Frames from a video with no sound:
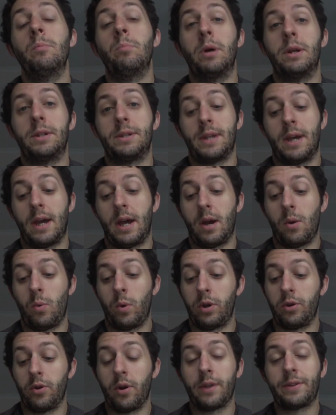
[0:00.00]
But uh,
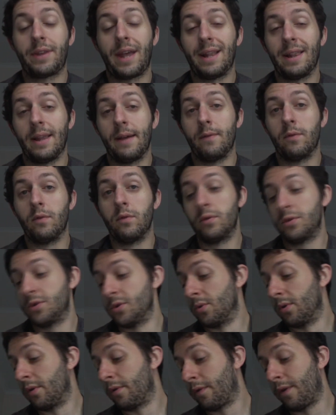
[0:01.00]
when you're at that level,
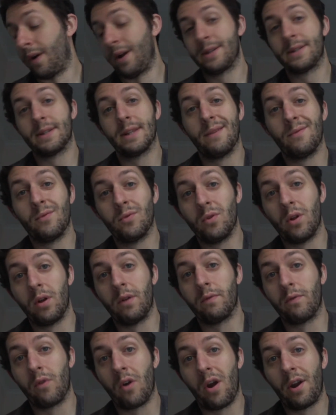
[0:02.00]
Tour de France level
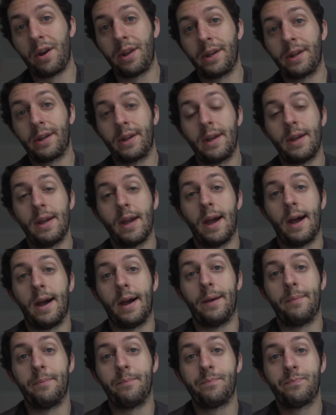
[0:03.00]
of riding,
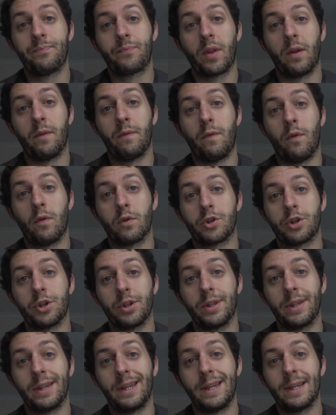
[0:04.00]
um,
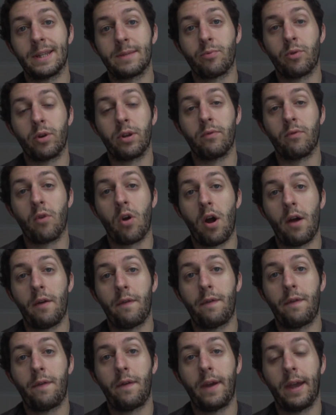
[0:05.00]
unfortunately, it's pretty
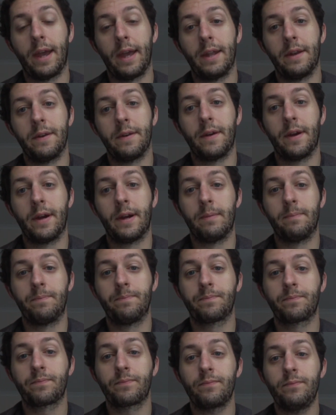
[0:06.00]
rife. And um,
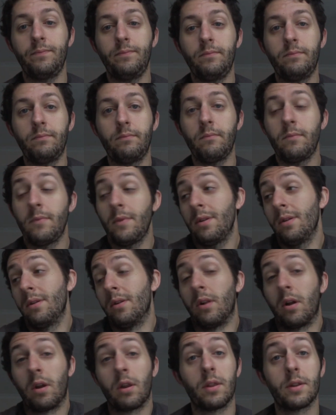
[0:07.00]
a
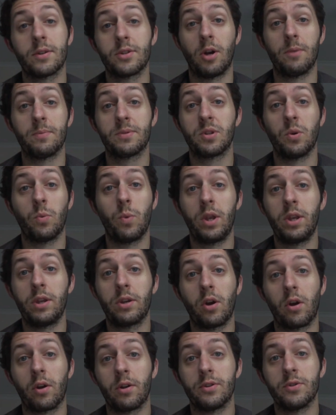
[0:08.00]
lot of the times to win,
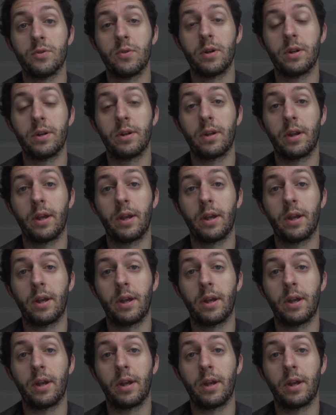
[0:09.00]
you got to do it.